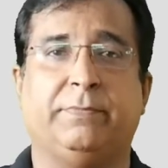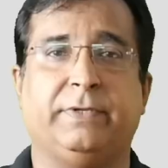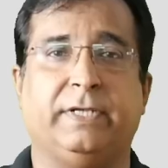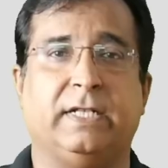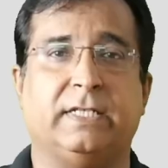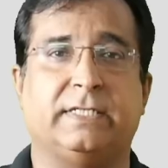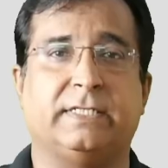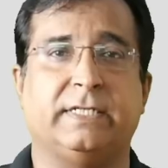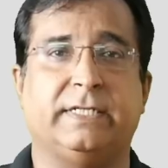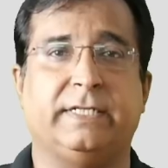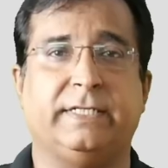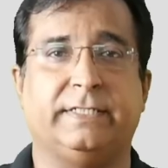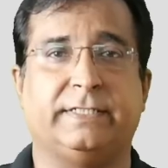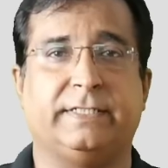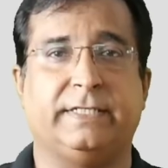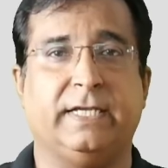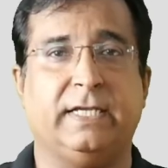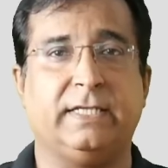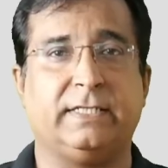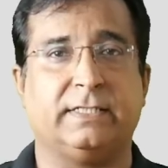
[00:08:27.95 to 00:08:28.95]
PLC
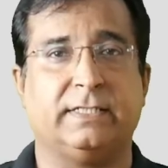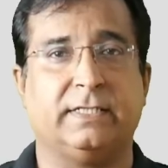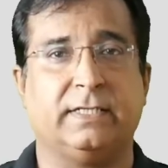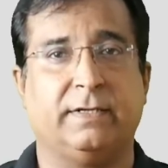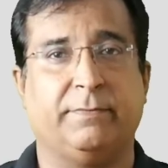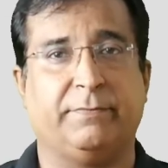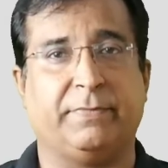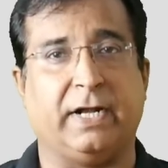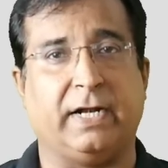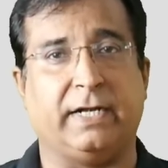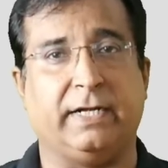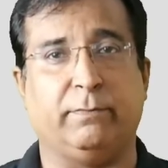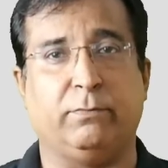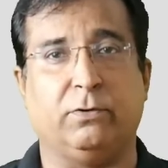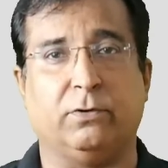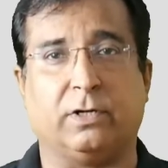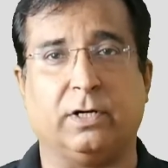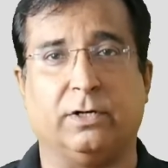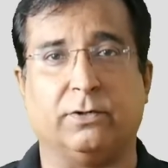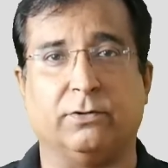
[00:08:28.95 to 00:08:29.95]
DCS PID
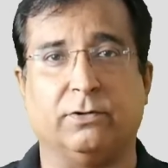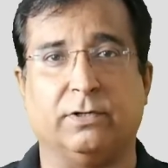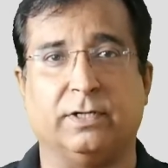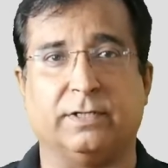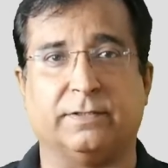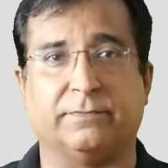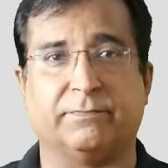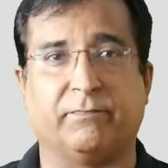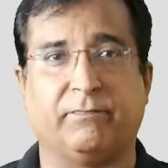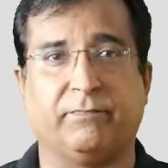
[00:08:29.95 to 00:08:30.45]
controller.